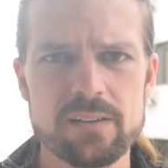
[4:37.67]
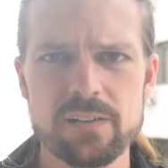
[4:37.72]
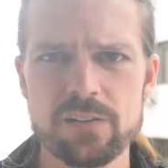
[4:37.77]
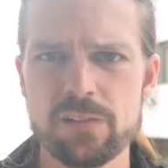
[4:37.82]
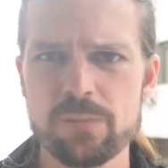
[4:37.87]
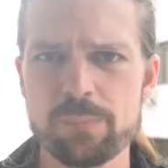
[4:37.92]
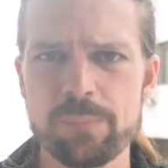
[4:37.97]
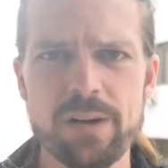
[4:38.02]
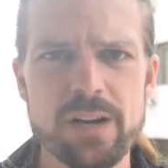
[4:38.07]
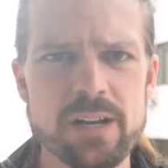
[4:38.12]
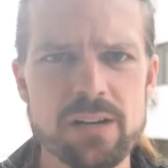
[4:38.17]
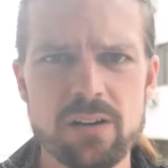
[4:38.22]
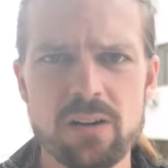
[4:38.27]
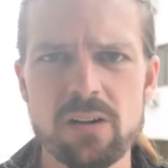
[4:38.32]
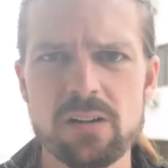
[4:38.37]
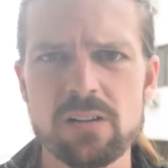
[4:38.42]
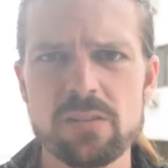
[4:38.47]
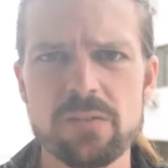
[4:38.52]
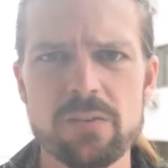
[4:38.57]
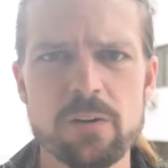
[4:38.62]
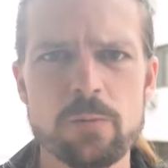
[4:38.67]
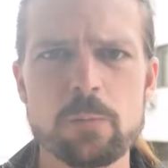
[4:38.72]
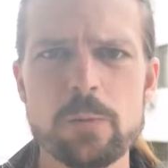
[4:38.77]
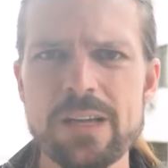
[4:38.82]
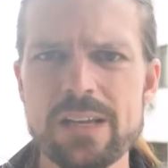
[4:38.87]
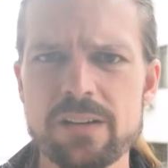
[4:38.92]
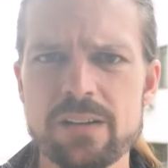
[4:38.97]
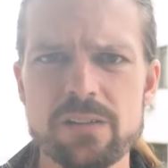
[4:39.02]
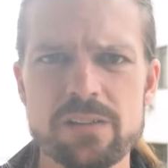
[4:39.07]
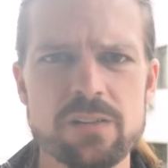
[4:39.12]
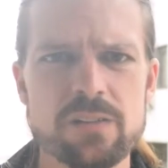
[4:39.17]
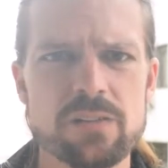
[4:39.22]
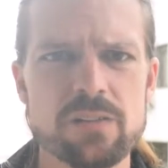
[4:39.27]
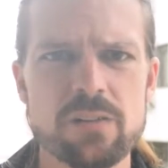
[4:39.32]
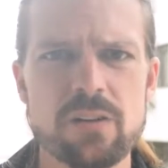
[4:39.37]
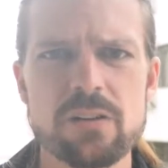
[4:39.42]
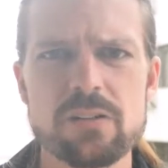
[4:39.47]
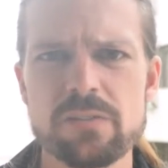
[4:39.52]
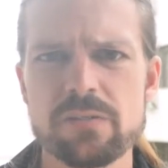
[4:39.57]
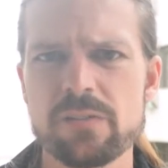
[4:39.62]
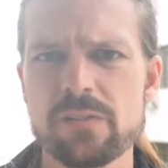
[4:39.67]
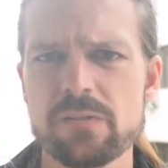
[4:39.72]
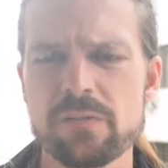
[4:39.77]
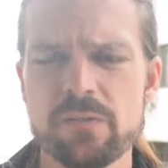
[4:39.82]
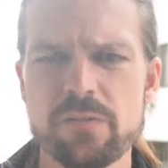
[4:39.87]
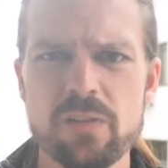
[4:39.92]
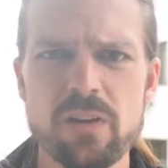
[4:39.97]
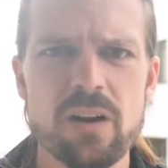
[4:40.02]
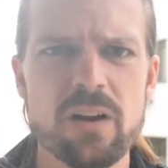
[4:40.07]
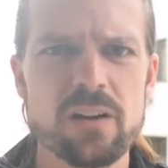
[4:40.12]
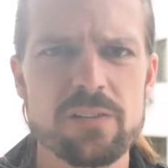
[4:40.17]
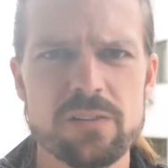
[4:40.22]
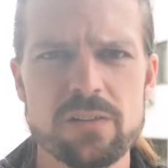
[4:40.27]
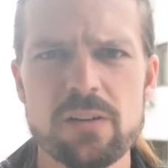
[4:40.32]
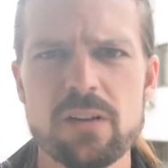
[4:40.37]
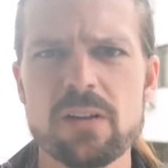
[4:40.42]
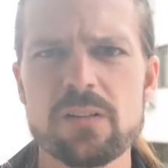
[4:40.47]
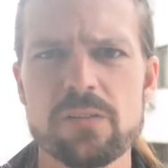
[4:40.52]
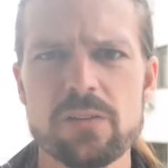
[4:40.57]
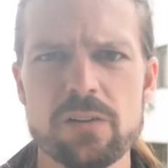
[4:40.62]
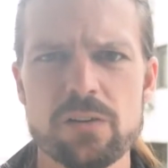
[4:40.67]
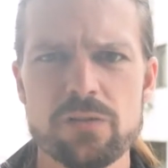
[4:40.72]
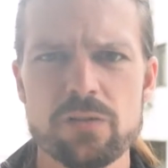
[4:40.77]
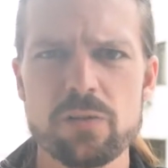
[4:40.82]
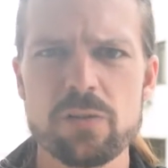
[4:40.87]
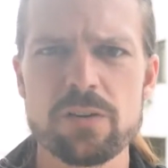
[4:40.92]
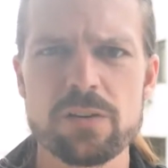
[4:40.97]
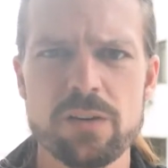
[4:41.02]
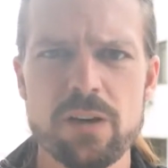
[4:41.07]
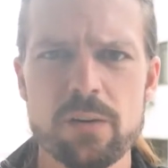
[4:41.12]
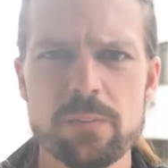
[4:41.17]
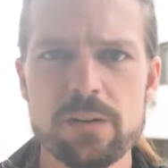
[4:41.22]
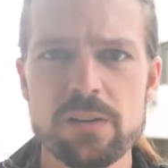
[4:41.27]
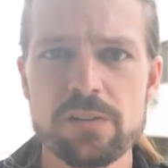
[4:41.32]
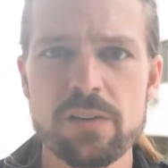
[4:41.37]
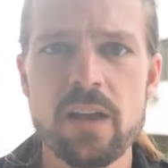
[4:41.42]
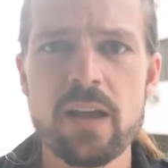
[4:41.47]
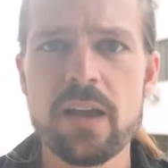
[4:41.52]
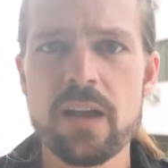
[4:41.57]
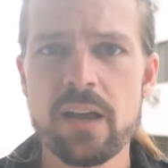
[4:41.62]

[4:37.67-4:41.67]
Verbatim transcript: despite all of our weaknesses and all of our flaws and all of our shortcomings,